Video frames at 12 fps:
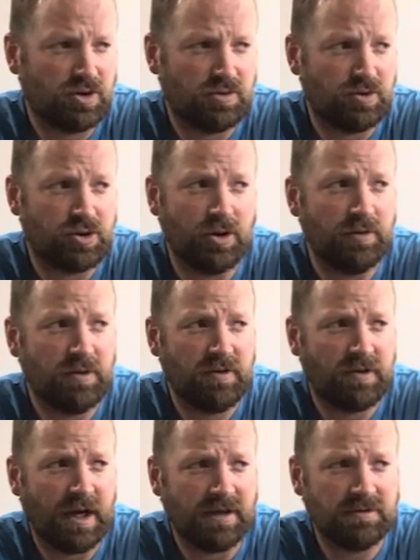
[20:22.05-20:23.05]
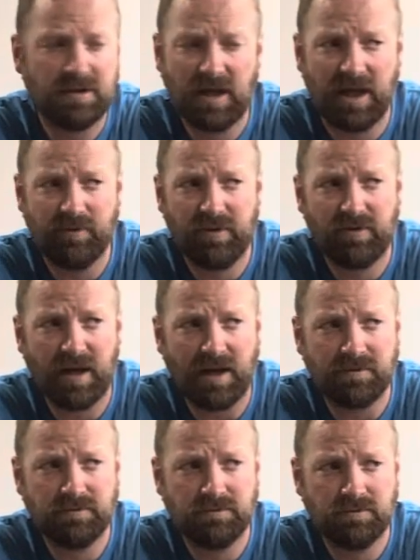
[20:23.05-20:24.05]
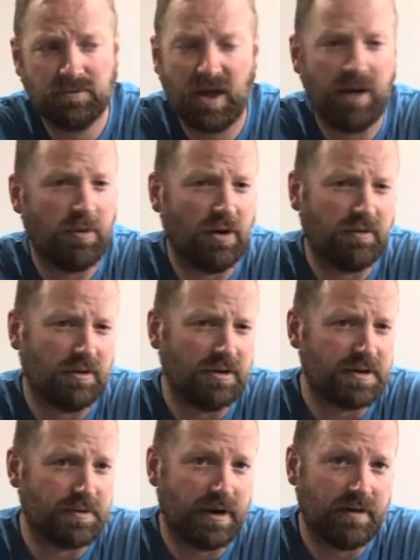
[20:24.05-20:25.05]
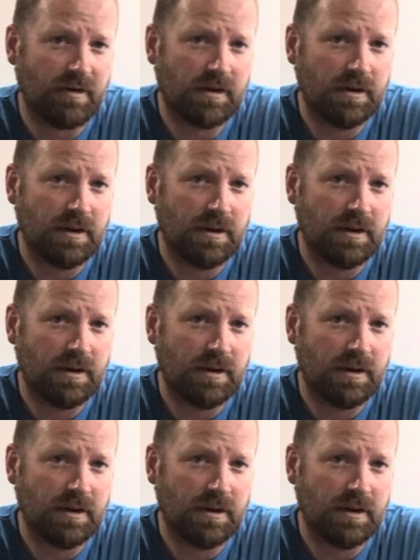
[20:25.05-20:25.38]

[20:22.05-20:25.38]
shouldn't be forgotten, can't be overlooked, whatever.